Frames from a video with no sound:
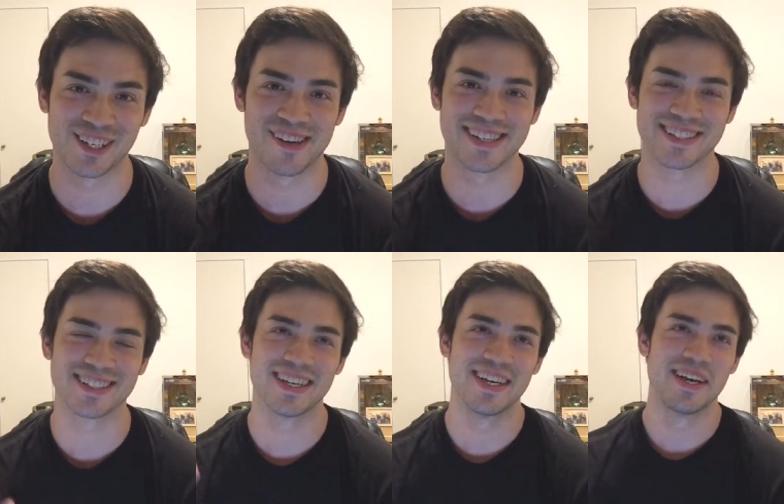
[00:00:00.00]

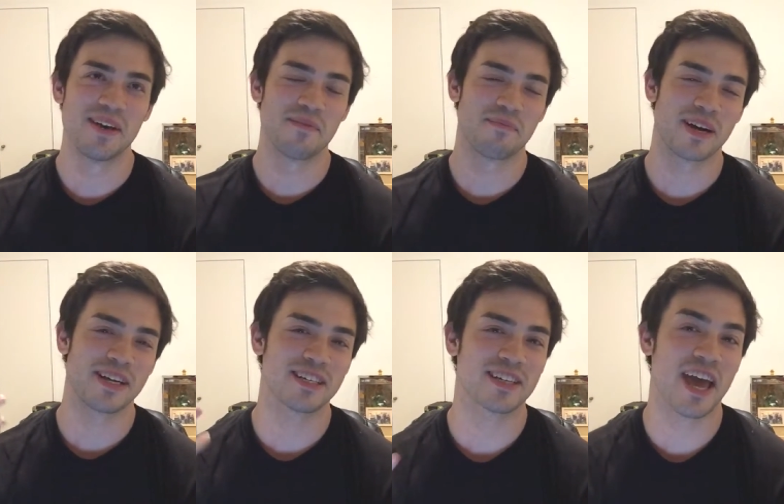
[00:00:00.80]
choice, but
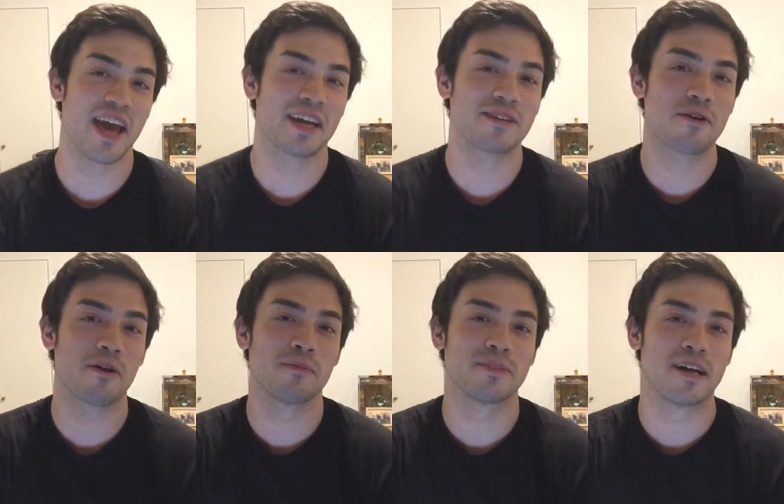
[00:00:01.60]
he just can't
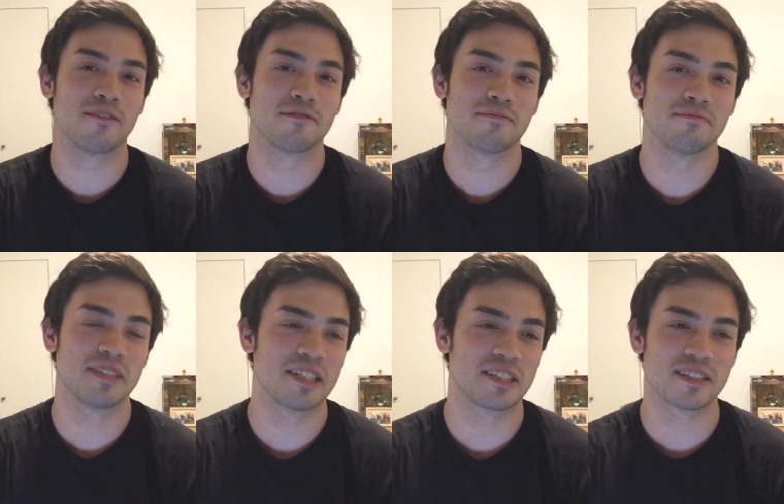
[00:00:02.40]
control himself.
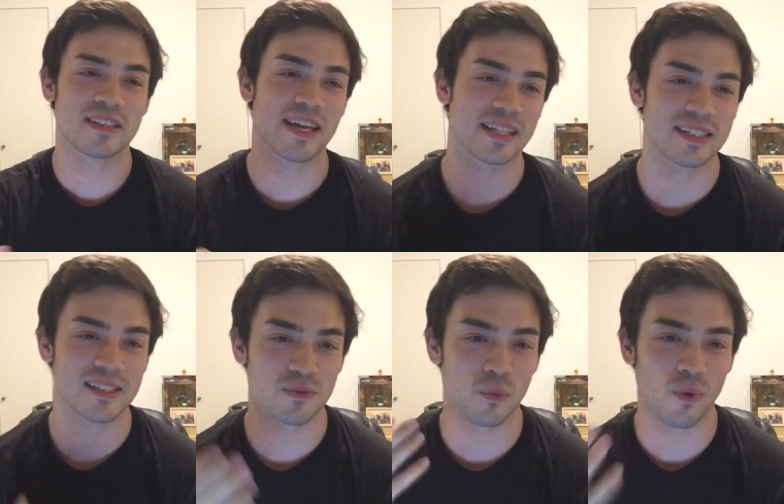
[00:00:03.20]
He's just like, this
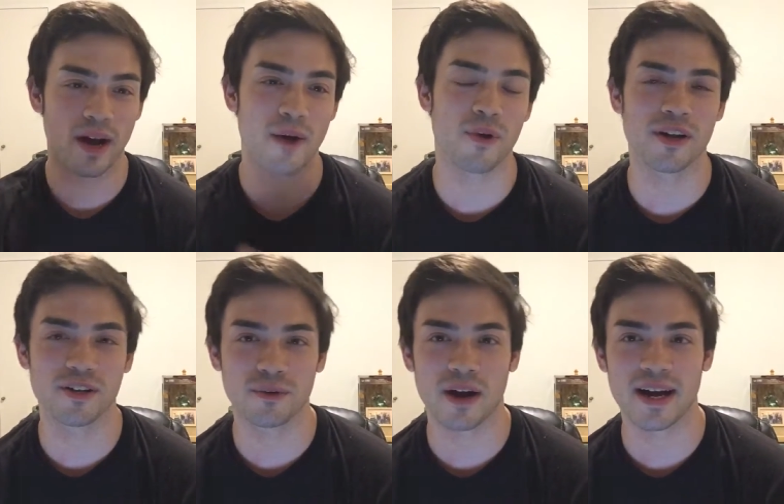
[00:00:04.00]
is what I want to
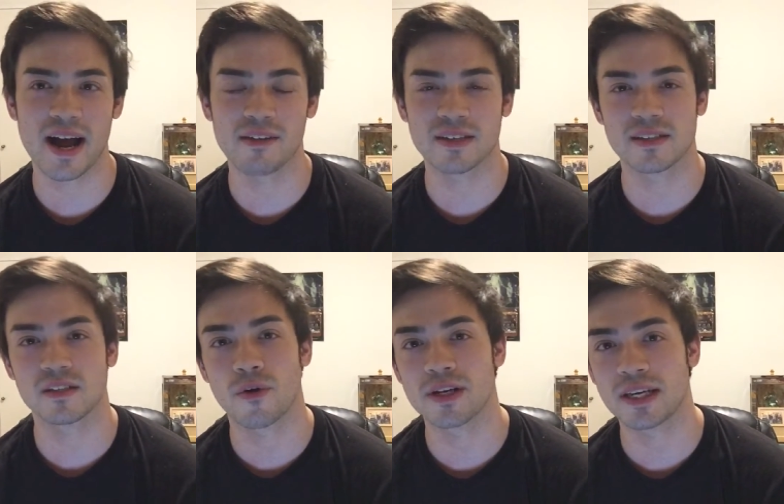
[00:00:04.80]
do right now. This is
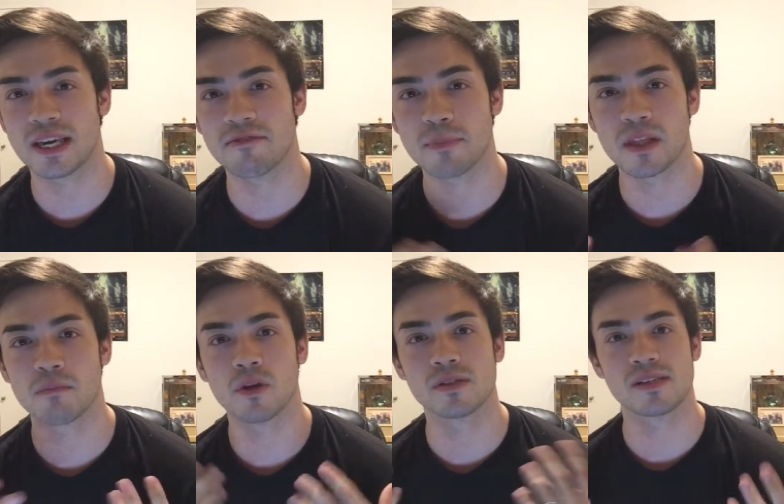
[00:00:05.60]
going to give me the
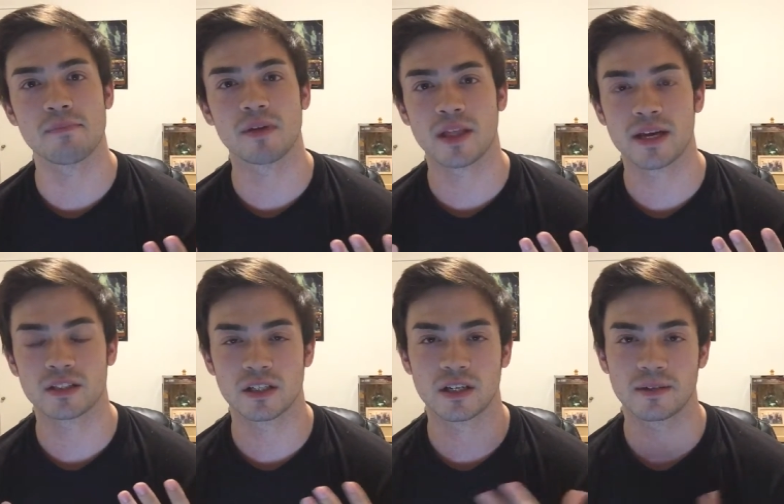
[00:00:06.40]
most
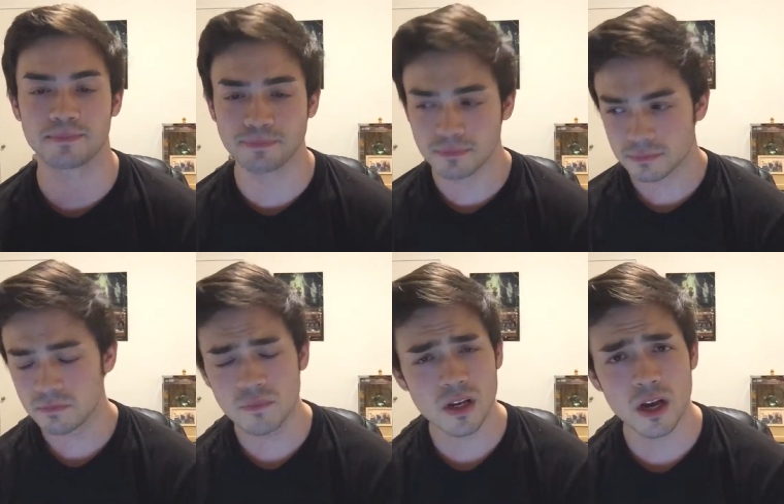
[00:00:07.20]
stimulation and
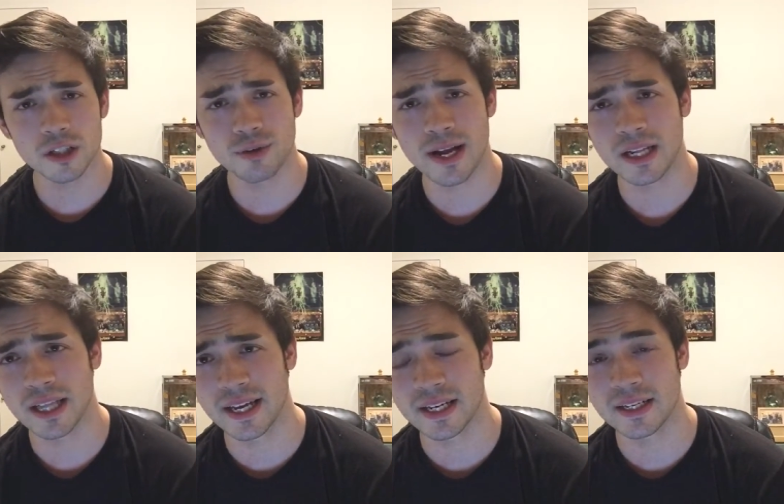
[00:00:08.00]

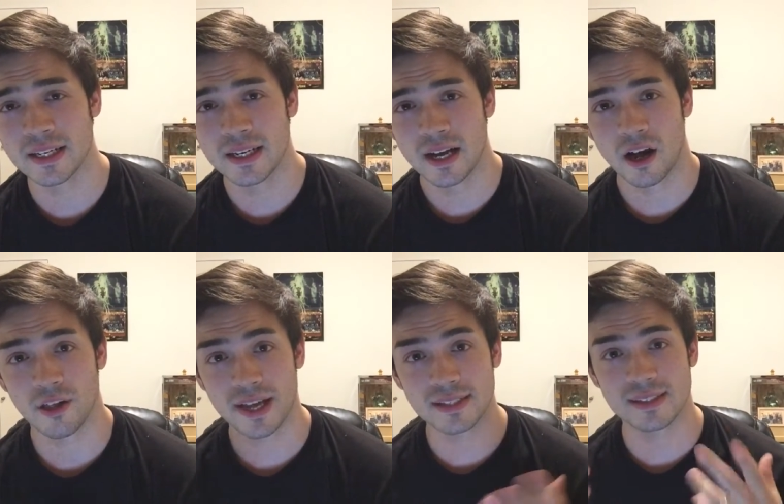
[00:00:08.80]
adrenaline and
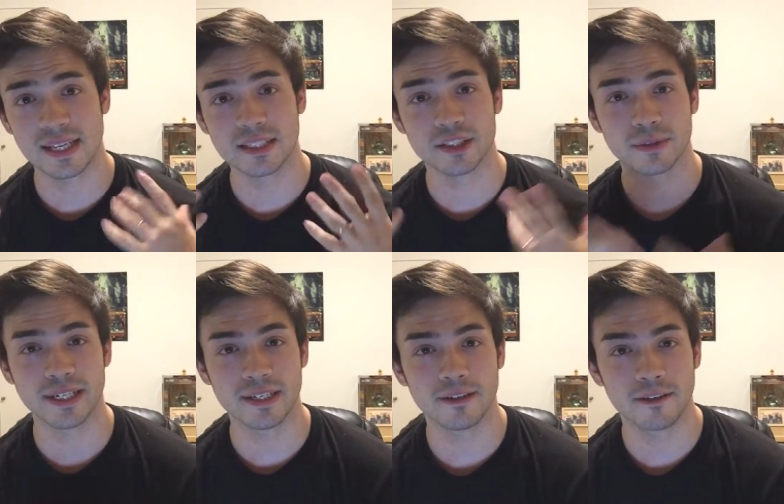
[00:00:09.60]
all that
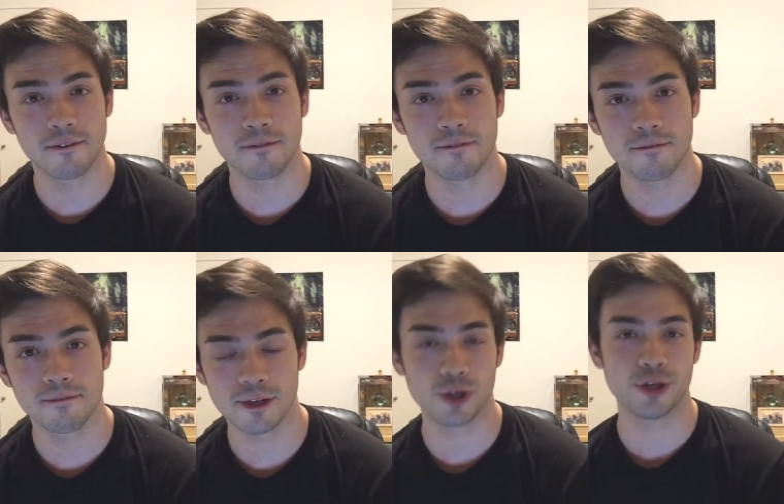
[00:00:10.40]
sensory
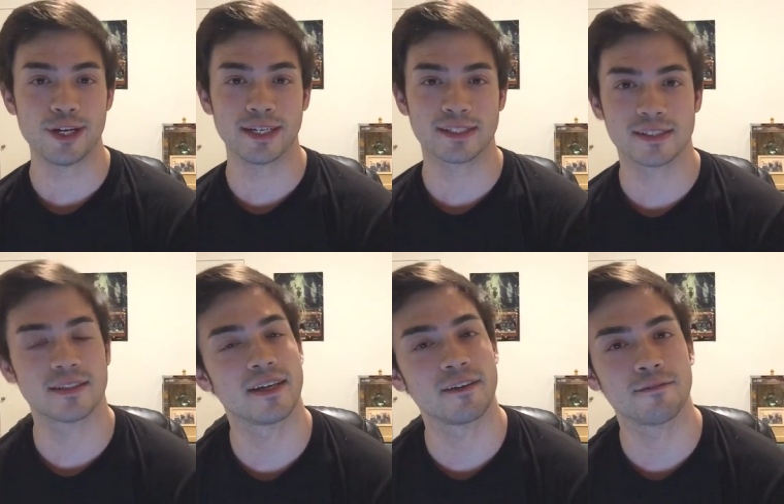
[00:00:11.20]

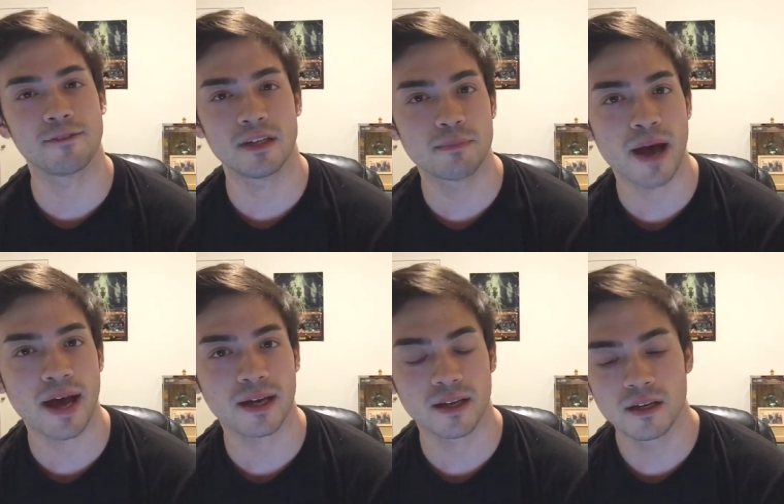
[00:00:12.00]
goodness and
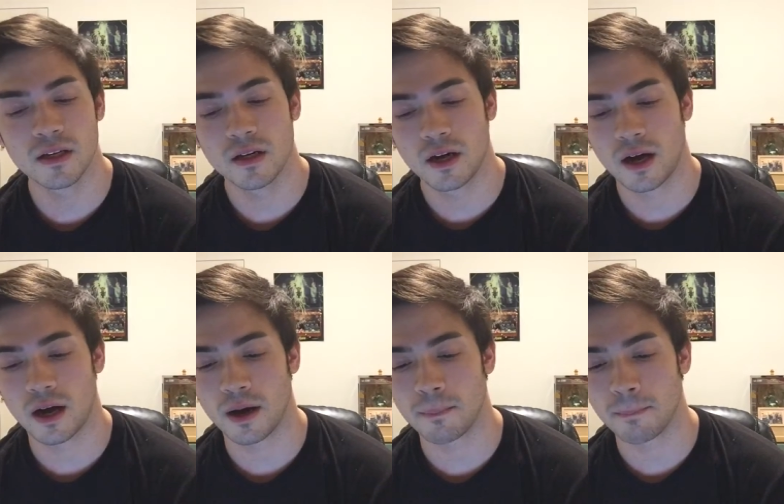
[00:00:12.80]
feedback.
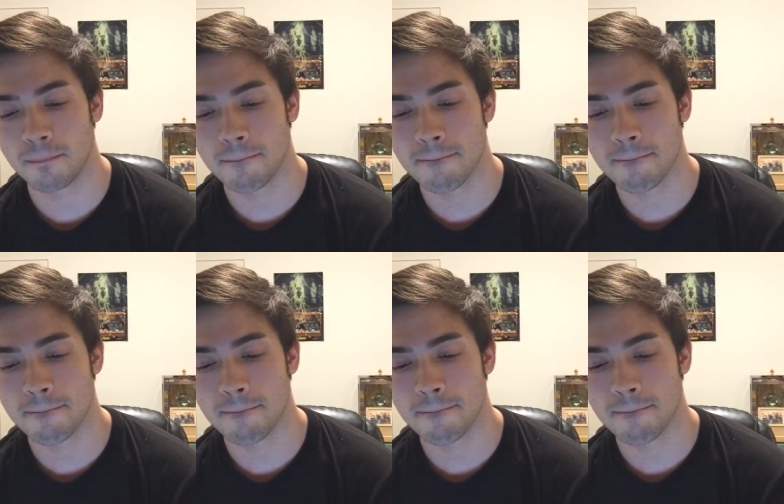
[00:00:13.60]
Um,